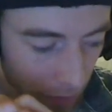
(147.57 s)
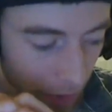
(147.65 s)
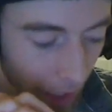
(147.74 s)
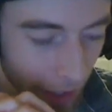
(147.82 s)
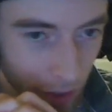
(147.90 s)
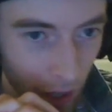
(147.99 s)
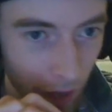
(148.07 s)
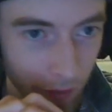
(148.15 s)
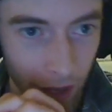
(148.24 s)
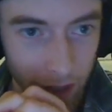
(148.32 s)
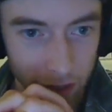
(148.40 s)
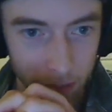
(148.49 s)
Next, you have
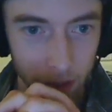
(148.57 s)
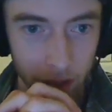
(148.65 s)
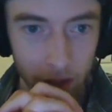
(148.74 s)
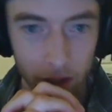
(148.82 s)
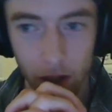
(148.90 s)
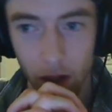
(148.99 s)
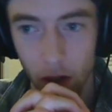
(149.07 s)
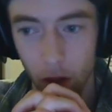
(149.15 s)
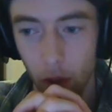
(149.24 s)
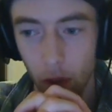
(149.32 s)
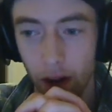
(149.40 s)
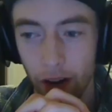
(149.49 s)
Xsplit or
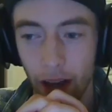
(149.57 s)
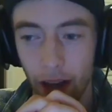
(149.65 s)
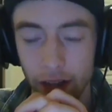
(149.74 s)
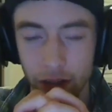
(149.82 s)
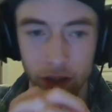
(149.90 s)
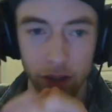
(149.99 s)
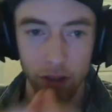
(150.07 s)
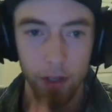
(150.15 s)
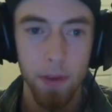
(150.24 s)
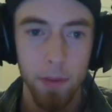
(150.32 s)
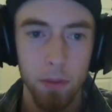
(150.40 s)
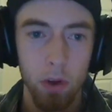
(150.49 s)
Wirecast, your
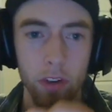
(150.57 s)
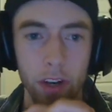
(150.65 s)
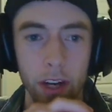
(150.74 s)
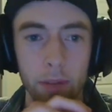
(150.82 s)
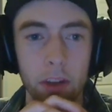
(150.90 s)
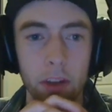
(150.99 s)
streaming program,